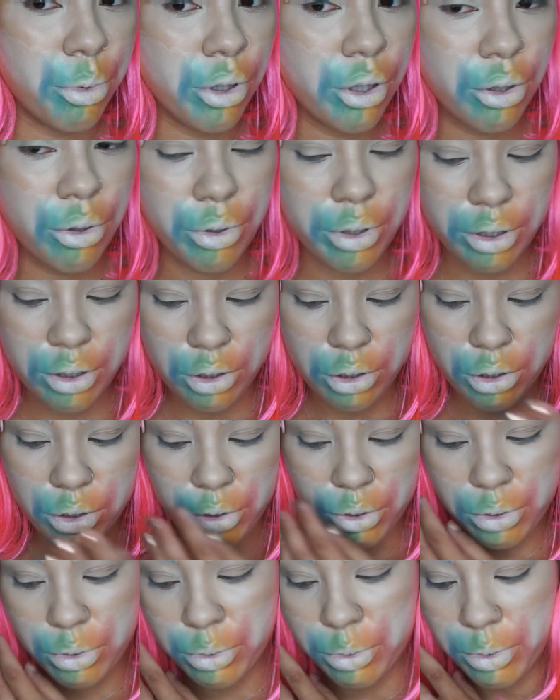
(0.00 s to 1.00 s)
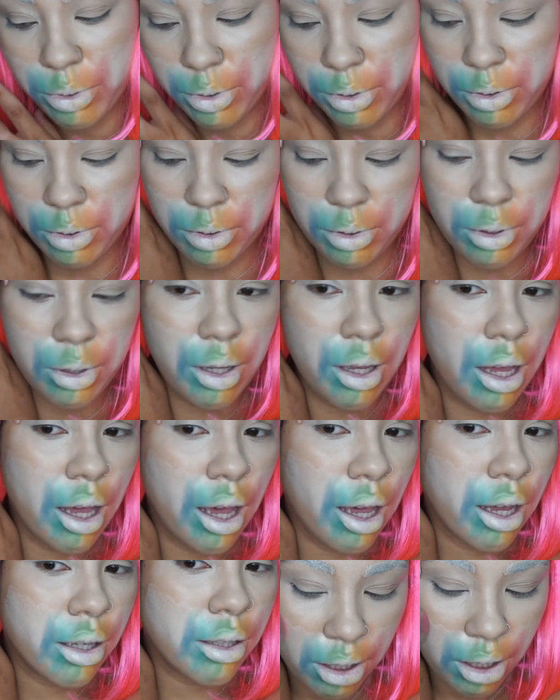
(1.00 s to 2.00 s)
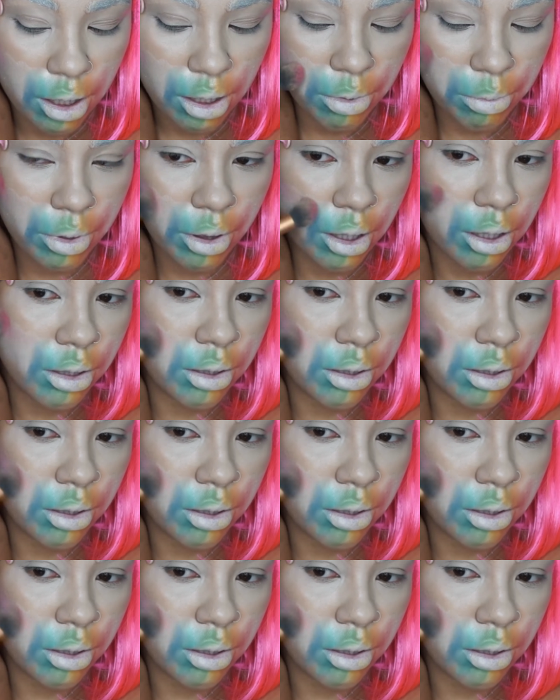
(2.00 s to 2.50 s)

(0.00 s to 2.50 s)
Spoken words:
we're going to act like